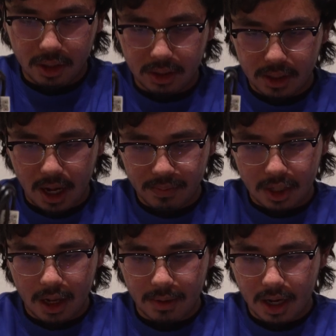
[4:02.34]
at the
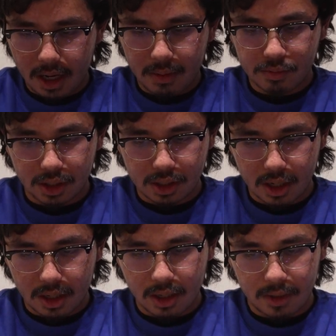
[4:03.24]
laptop. I'm just
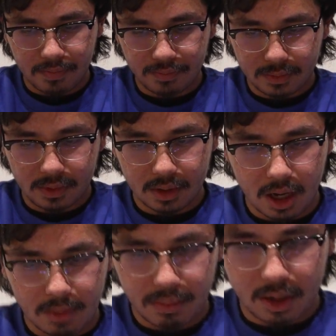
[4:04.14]
gonna
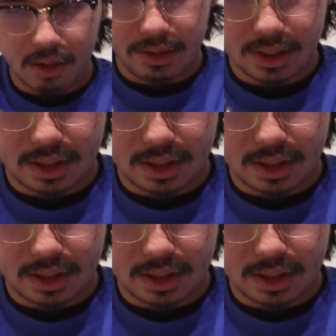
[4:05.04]
unbuckle this